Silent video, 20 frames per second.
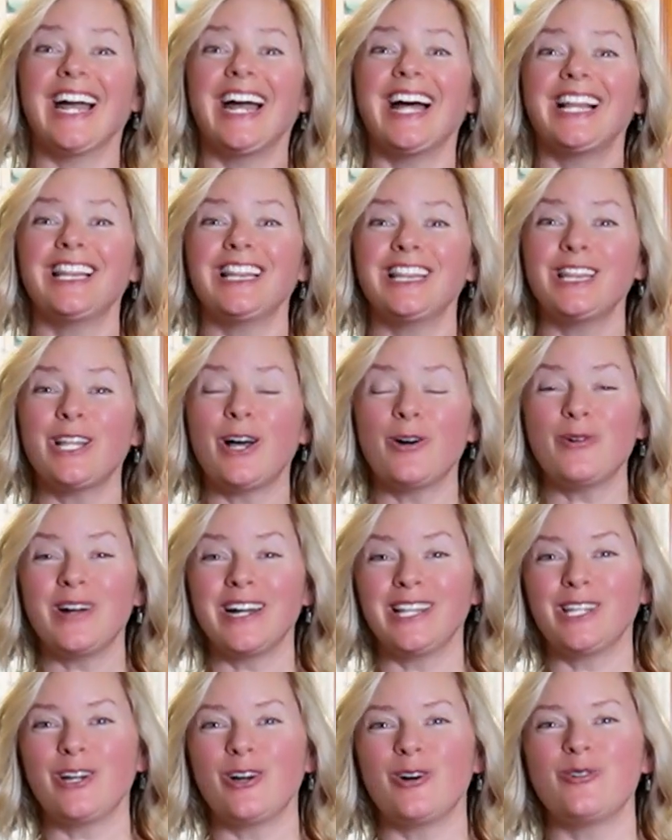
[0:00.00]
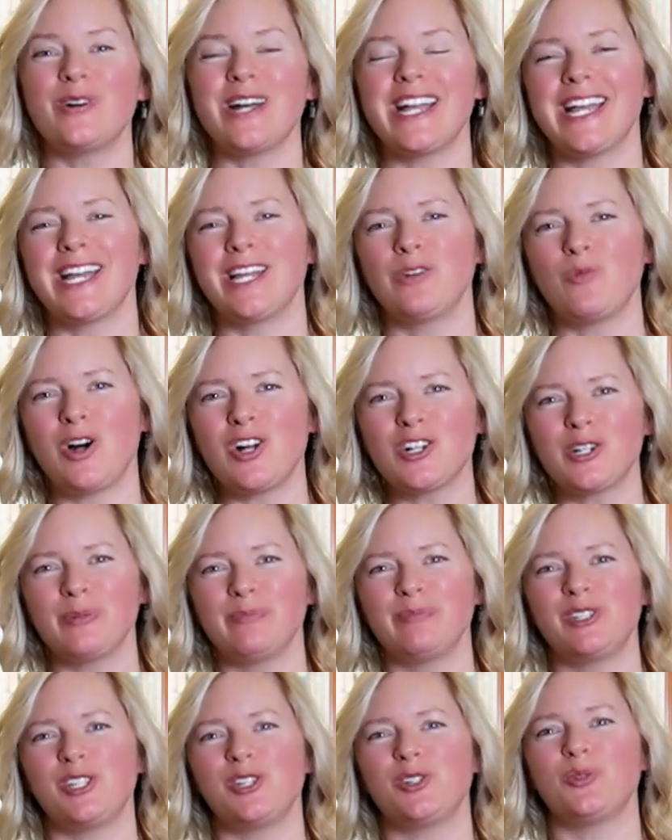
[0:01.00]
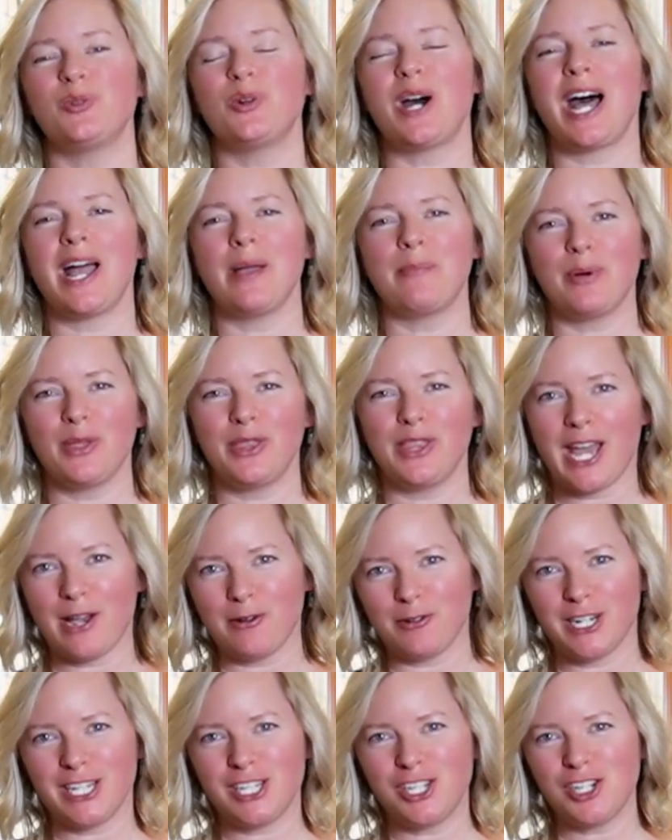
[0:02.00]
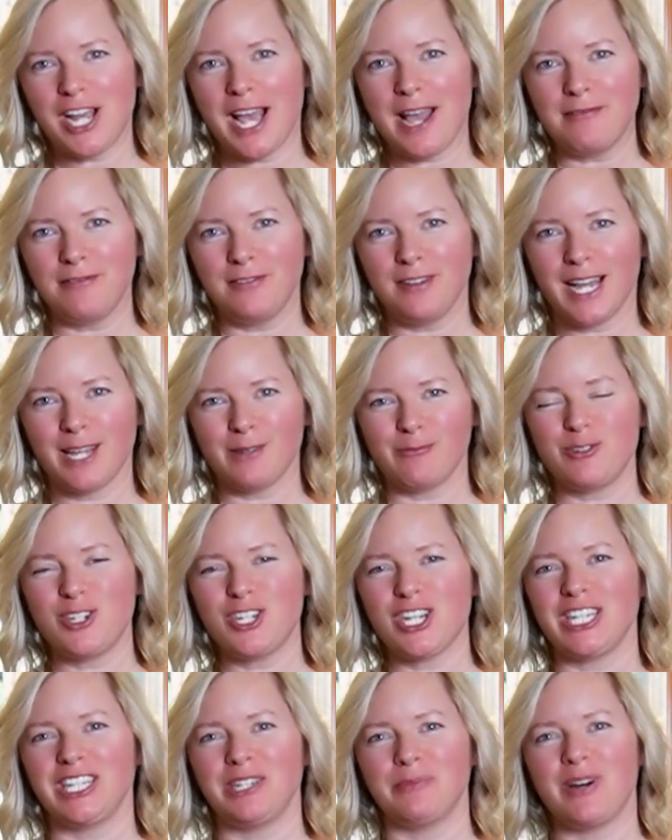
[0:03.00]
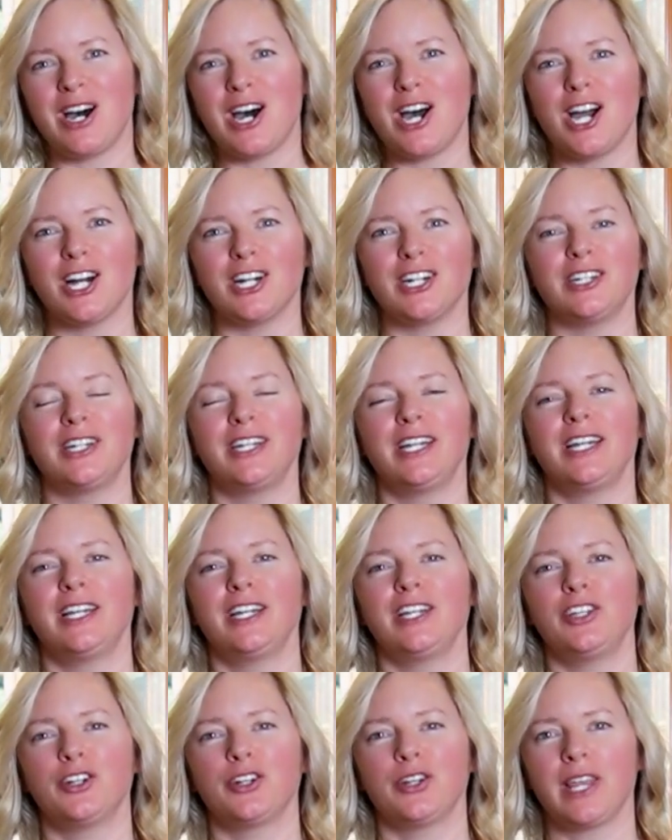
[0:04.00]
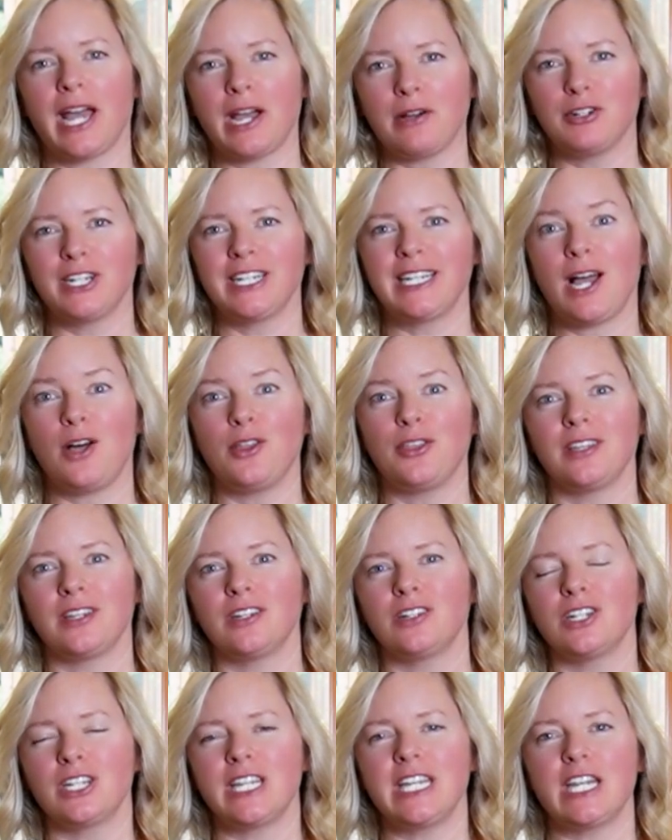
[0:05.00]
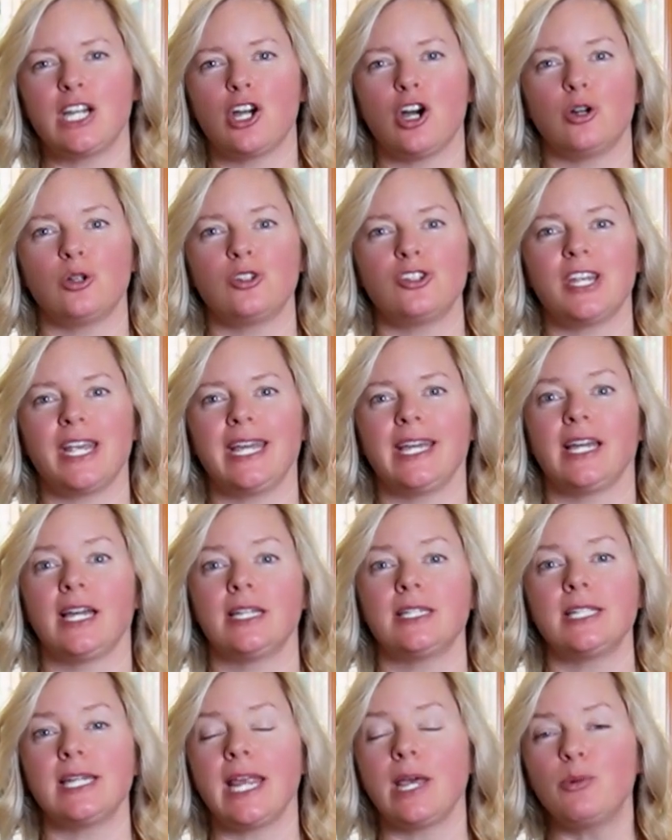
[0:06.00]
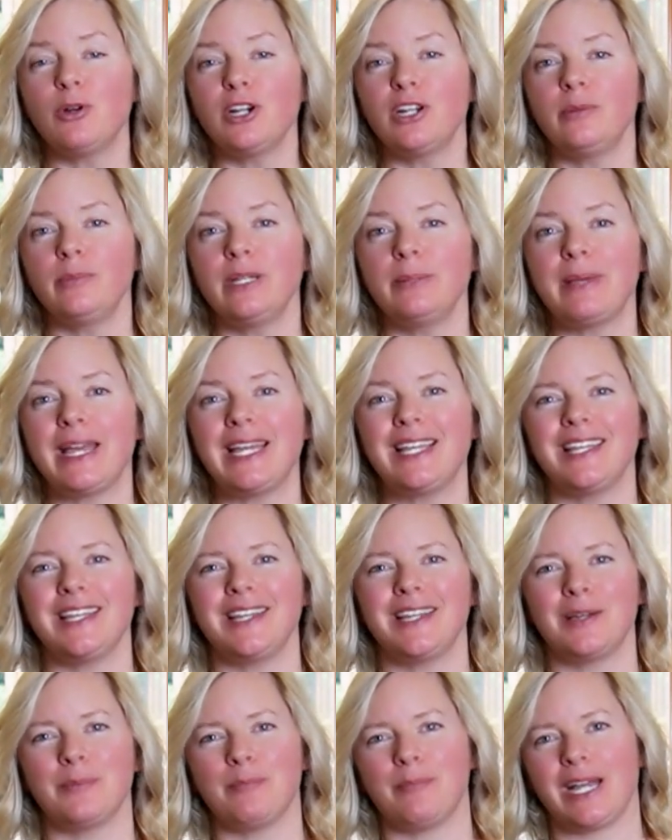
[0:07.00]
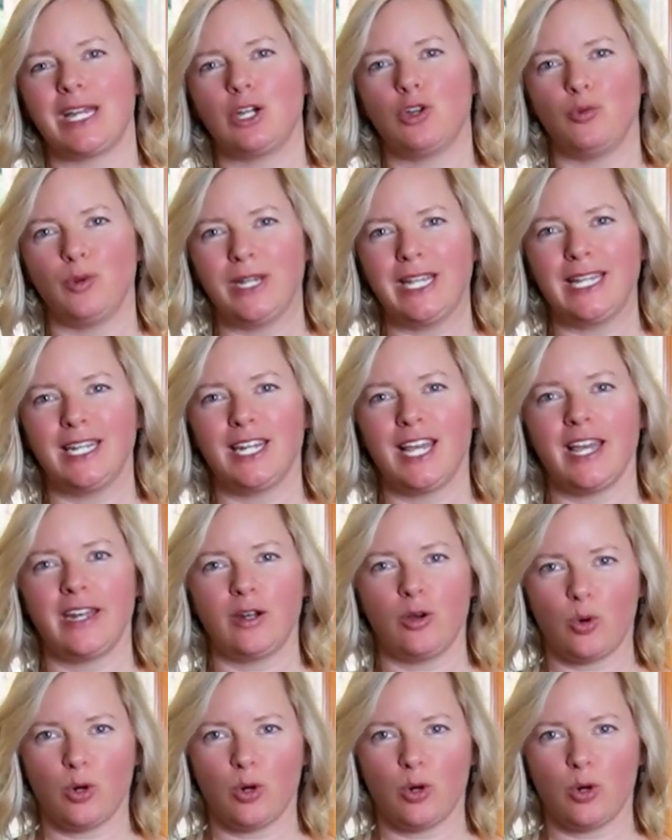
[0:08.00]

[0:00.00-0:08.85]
Hello, hello, and welcome to Hypothyroid Chef. I'm Ginny Mahar, your thyroid health and cooking coach, and today we're going to be making my green and